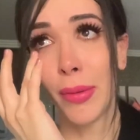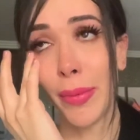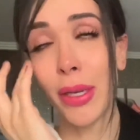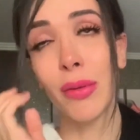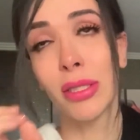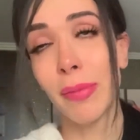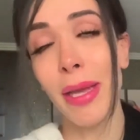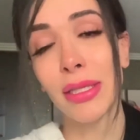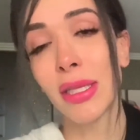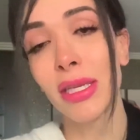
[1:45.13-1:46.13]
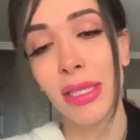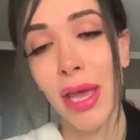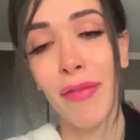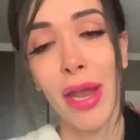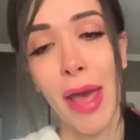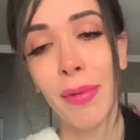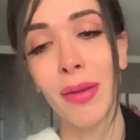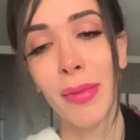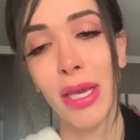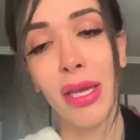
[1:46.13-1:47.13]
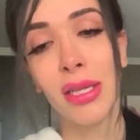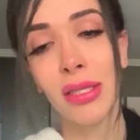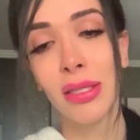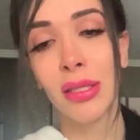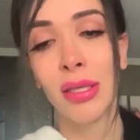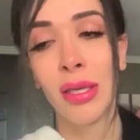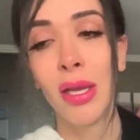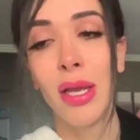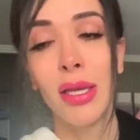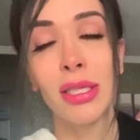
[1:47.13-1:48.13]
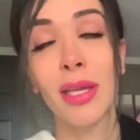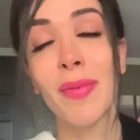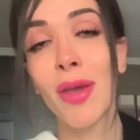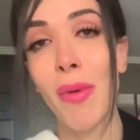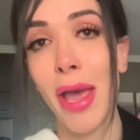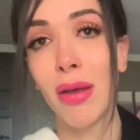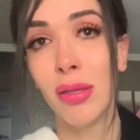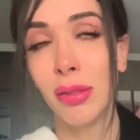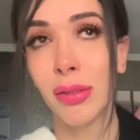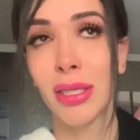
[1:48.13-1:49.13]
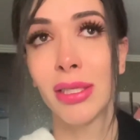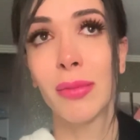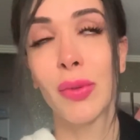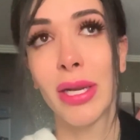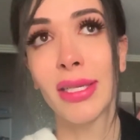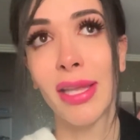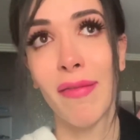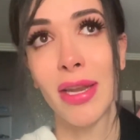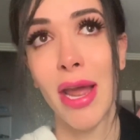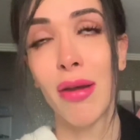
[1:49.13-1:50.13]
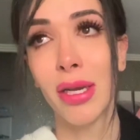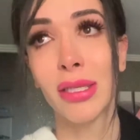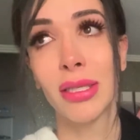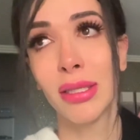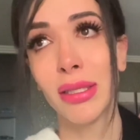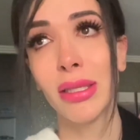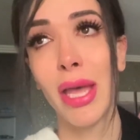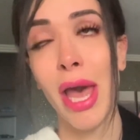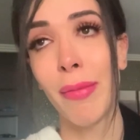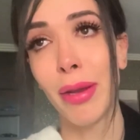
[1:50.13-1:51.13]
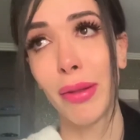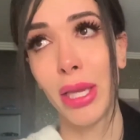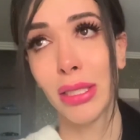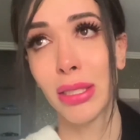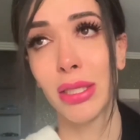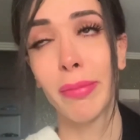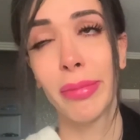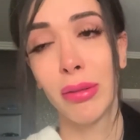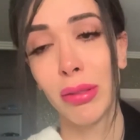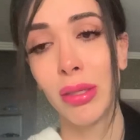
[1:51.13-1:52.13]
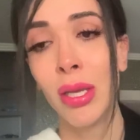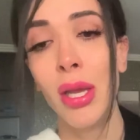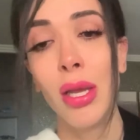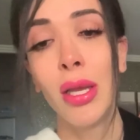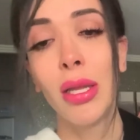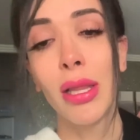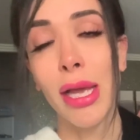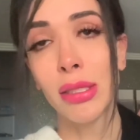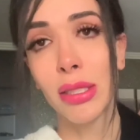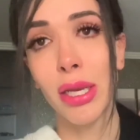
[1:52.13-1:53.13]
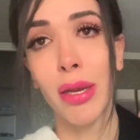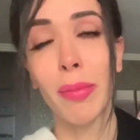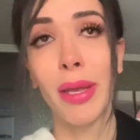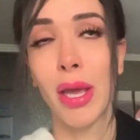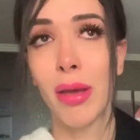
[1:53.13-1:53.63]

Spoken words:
It was the best things that ever happened to me, and it took me a while because I'm 27 now, and I just had my relationship last year, but